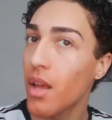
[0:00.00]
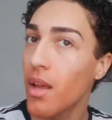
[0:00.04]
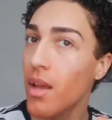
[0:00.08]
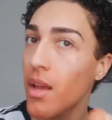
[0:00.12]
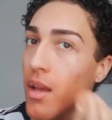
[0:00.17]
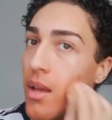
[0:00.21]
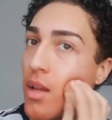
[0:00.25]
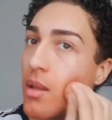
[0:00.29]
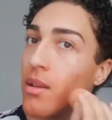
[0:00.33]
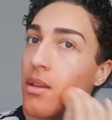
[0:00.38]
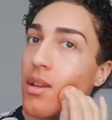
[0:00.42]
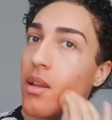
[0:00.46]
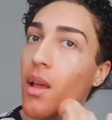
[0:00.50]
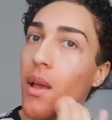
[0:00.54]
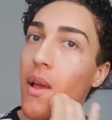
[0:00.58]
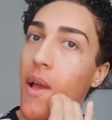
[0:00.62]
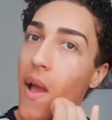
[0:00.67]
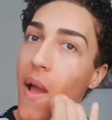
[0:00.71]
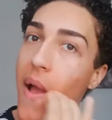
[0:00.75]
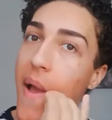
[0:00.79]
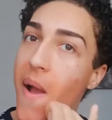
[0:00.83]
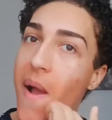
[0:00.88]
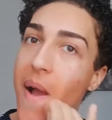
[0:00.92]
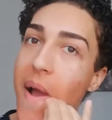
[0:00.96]
and
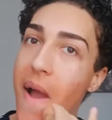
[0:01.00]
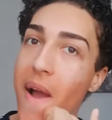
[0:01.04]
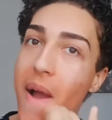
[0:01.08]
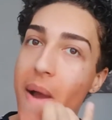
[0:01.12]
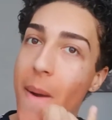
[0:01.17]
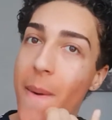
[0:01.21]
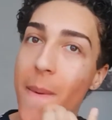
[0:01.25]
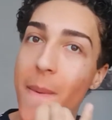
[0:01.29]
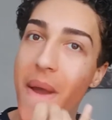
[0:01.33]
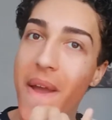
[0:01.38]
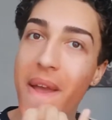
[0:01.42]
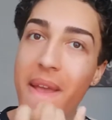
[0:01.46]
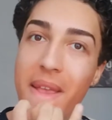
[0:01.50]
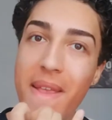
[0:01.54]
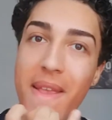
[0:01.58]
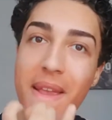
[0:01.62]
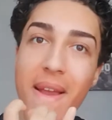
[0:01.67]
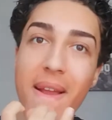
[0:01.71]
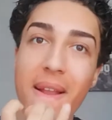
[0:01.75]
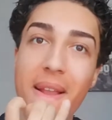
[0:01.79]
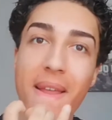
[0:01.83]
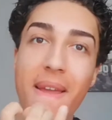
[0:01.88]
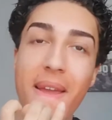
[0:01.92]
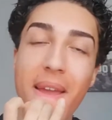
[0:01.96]

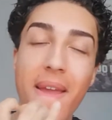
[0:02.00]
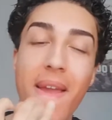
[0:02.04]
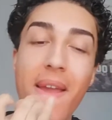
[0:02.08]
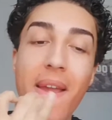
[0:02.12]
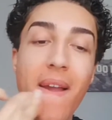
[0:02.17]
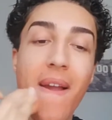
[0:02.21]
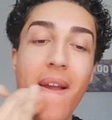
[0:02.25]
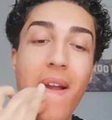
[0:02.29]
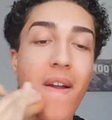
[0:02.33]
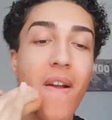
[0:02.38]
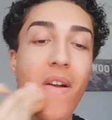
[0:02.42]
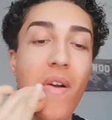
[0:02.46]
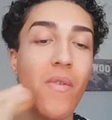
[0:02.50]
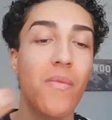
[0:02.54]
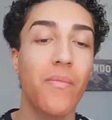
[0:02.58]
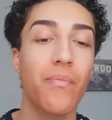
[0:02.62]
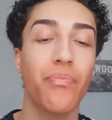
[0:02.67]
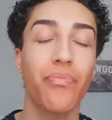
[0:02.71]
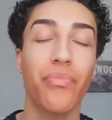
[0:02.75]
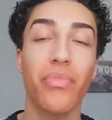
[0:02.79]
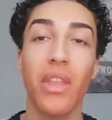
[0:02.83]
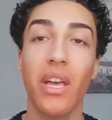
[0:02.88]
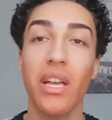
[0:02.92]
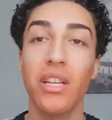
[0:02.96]
basically
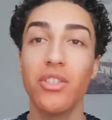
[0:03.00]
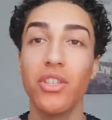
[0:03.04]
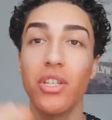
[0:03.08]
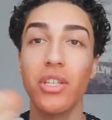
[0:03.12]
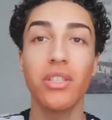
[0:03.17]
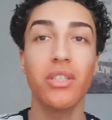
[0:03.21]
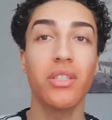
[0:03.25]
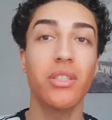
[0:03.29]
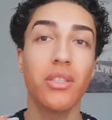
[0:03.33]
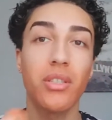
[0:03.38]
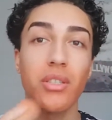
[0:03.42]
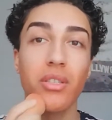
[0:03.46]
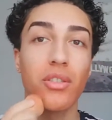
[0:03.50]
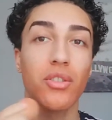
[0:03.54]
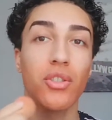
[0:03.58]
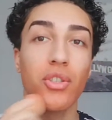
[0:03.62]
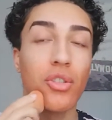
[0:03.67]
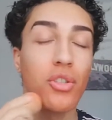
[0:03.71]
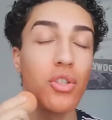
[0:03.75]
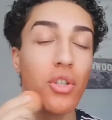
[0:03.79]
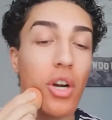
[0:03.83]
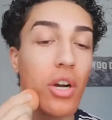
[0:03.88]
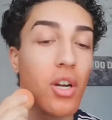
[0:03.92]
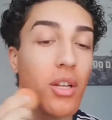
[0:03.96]
they just
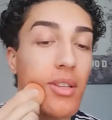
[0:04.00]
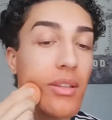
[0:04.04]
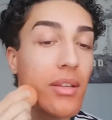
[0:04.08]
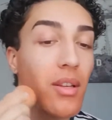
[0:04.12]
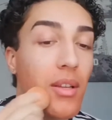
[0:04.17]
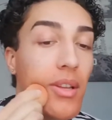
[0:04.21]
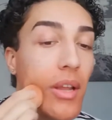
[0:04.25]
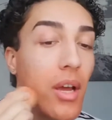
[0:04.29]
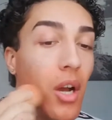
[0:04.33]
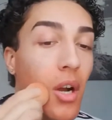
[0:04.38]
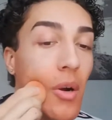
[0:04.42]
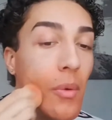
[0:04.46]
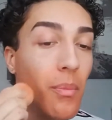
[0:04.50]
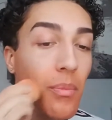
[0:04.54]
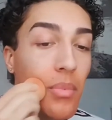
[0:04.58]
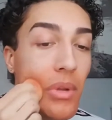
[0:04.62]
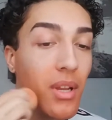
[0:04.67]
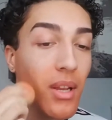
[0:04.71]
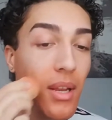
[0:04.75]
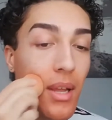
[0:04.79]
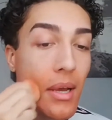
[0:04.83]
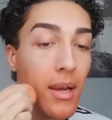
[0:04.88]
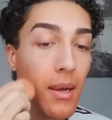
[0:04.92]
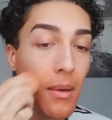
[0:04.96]
started
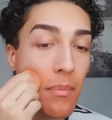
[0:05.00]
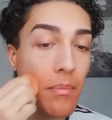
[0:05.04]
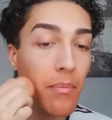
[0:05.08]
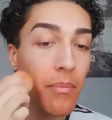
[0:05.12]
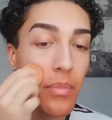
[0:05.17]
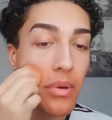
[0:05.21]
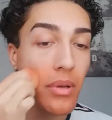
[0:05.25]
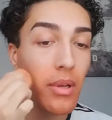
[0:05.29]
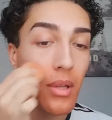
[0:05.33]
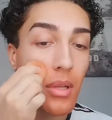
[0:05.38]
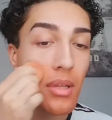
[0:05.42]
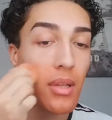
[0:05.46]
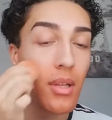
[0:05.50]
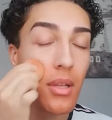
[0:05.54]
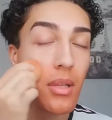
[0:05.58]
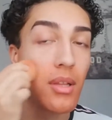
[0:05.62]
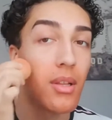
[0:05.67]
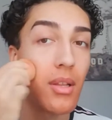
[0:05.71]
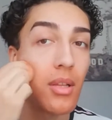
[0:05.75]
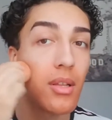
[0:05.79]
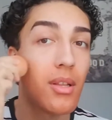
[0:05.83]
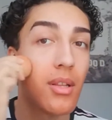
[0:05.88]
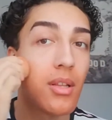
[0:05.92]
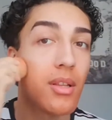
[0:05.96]
opening up
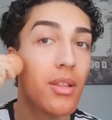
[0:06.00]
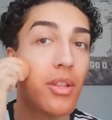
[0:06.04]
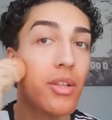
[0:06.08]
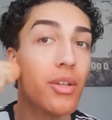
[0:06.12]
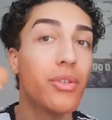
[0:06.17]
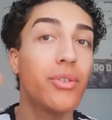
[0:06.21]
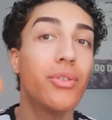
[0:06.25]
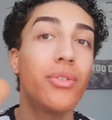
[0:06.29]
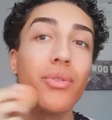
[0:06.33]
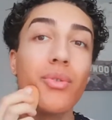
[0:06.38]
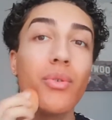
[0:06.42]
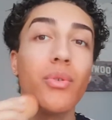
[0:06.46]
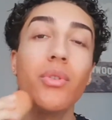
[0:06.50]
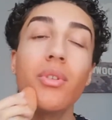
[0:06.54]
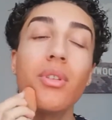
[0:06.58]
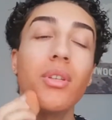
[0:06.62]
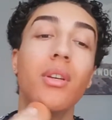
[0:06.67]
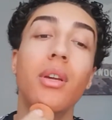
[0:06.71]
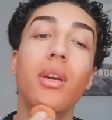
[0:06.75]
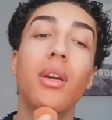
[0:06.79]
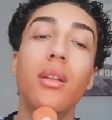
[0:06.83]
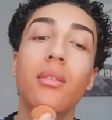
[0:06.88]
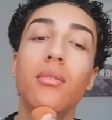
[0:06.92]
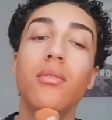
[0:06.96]
the resort
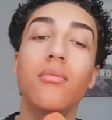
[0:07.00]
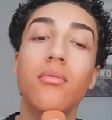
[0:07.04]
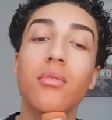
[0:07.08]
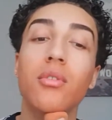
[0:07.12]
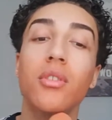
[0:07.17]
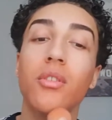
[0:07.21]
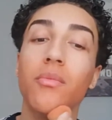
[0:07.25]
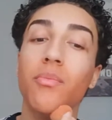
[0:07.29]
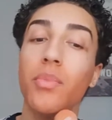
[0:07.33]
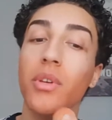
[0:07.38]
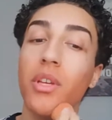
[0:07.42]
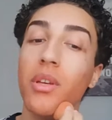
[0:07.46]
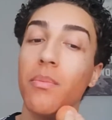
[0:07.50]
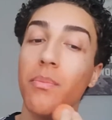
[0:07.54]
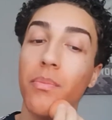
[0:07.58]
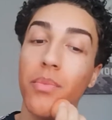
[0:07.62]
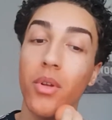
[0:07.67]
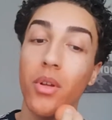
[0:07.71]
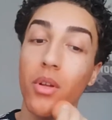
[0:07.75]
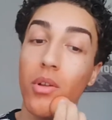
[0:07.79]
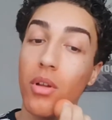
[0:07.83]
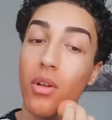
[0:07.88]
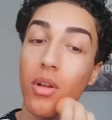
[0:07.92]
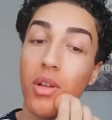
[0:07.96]
again. So
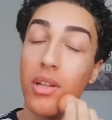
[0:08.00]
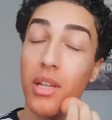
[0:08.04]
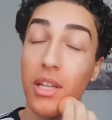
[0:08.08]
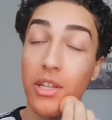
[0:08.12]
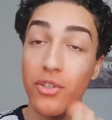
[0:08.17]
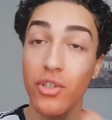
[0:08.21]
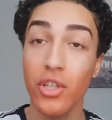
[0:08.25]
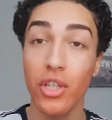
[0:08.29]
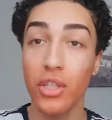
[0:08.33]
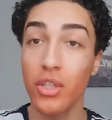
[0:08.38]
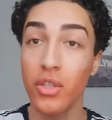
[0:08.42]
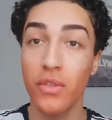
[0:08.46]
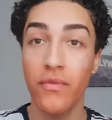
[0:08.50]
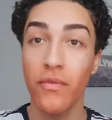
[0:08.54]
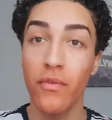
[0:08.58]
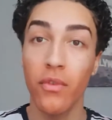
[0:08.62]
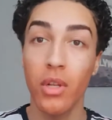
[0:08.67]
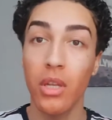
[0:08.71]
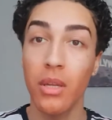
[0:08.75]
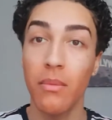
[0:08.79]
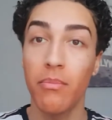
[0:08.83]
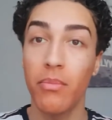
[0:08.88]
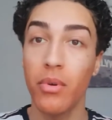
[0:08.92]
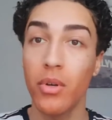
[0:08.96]
people, literally, it's
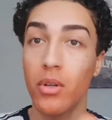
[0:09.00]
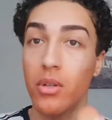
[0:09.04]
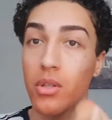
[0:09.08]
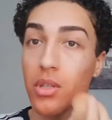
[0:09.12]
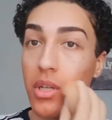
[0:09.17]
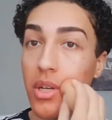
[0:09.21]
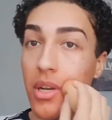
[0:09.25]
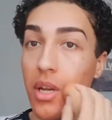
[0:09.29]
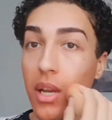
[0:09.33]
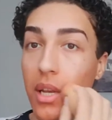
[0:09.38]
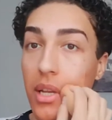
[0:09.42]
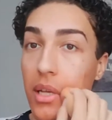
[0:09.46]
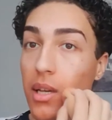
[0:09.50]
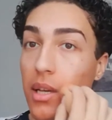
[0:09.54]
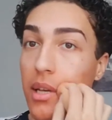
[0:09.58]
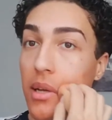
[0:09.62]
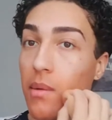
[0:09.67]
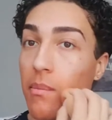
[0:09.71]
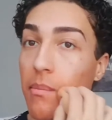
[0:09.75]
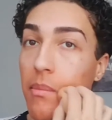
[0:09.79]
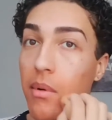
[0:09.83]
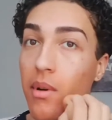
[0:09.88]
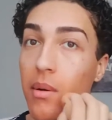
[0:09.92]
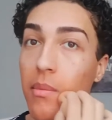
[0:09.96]
fully booked already.
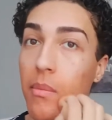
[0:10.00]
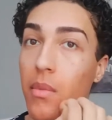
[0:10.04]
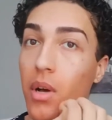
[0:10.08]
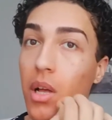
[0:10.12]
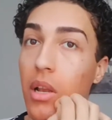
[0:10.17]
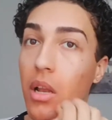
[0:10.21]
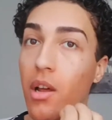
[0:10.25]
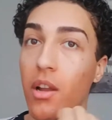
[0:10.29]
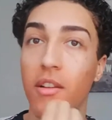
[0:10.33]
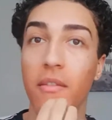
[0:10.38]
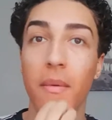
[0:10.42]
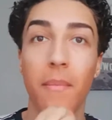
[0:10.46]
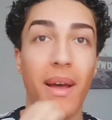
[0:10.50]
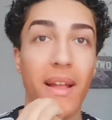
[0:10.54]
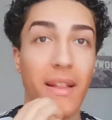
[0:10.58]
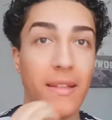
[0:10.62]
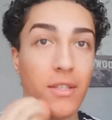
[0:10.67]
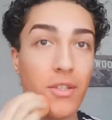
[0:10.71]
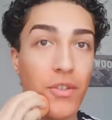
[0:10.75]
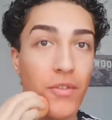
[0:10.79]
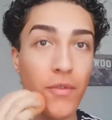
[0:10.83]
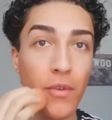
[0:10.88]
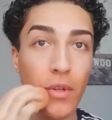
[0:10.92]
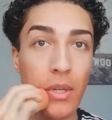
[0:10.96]
A lot of
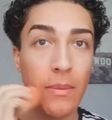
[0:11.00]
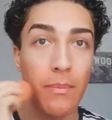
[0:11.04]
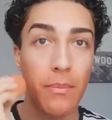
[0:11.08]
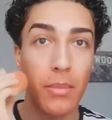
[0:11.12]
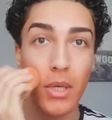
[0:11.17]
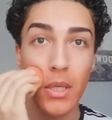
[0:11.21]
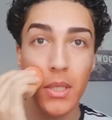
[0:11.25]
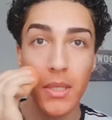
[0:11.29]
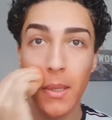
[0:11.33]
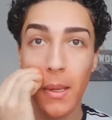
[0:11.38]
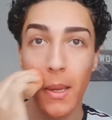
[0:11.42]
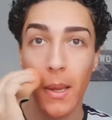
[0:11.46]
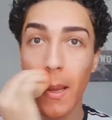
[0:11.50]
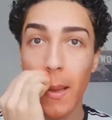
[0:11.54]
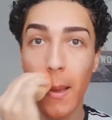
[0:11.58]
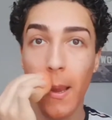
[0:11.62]
months are fully booked.